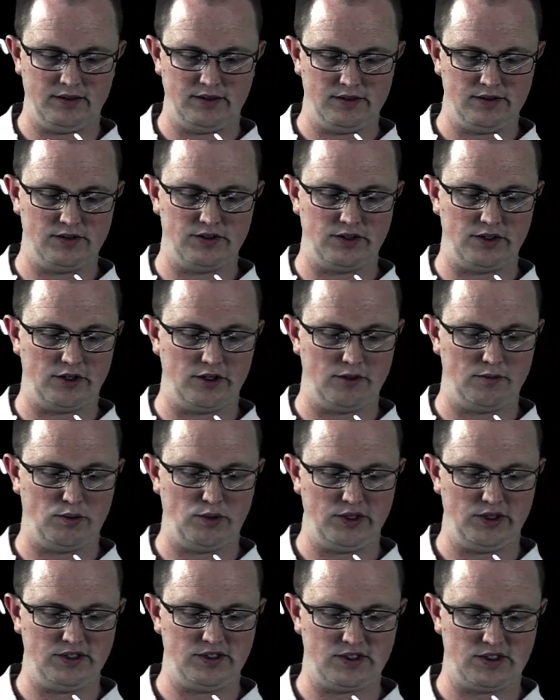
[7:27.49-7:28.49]

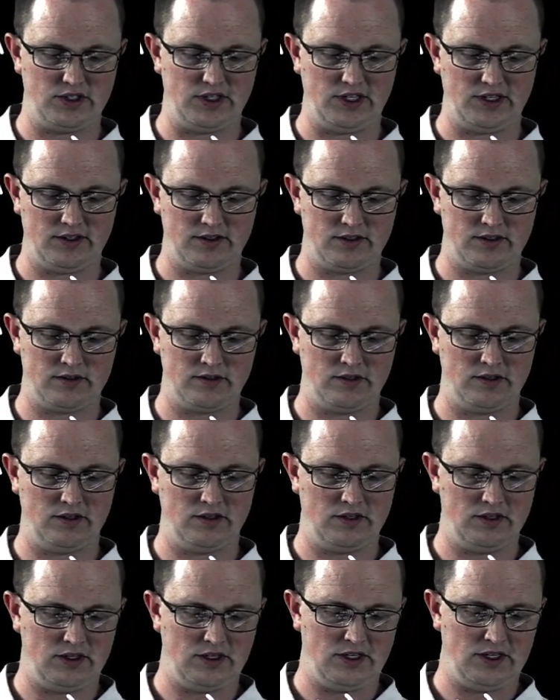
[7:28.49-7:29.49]
0.6
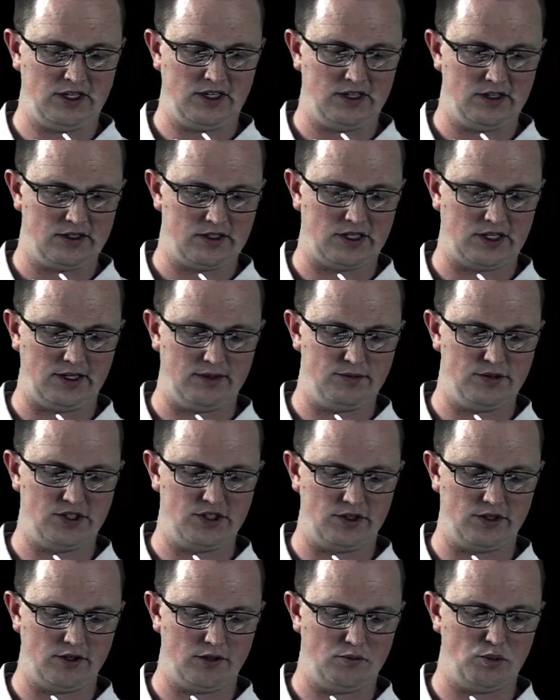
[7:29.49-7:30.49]
times
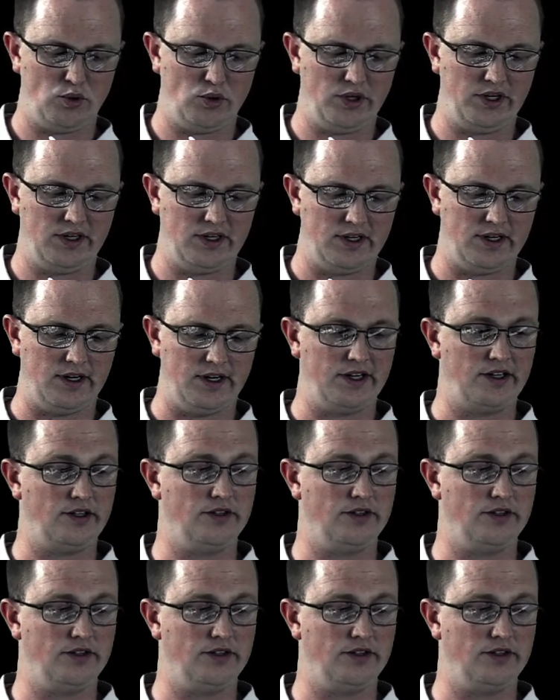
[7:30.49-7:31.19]
0.9.